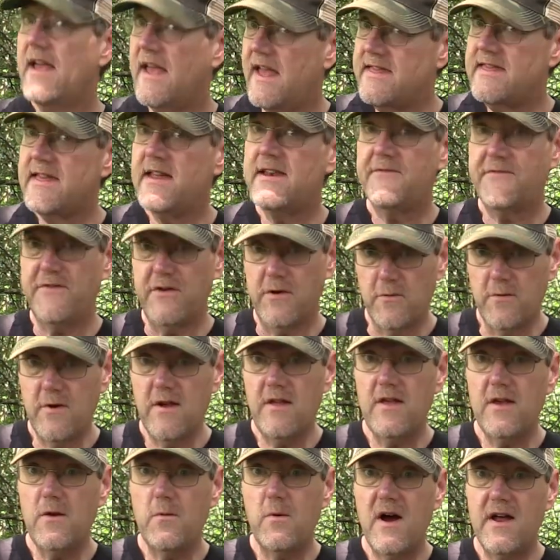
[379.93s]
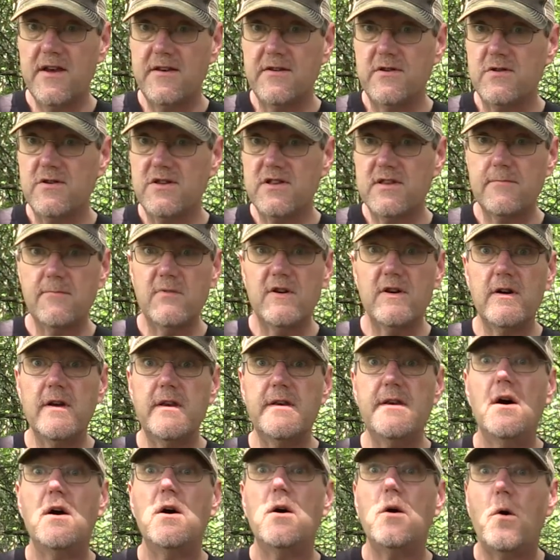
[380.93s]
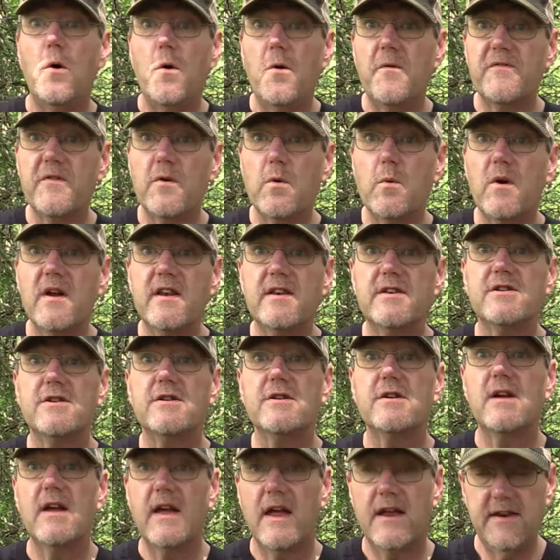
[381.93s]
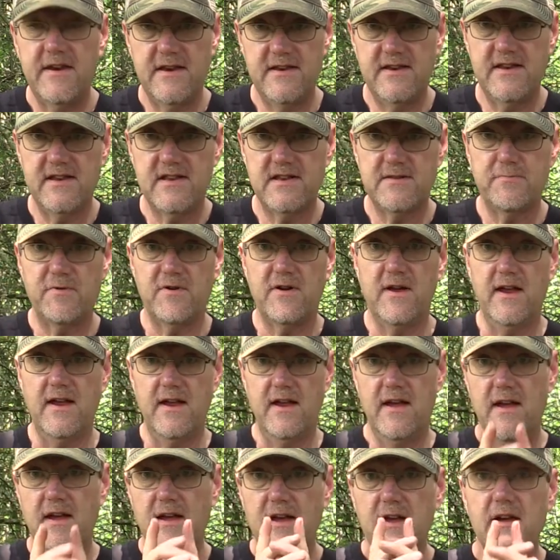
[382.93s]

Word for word: and then if you really want to do some good, over winter and into spring.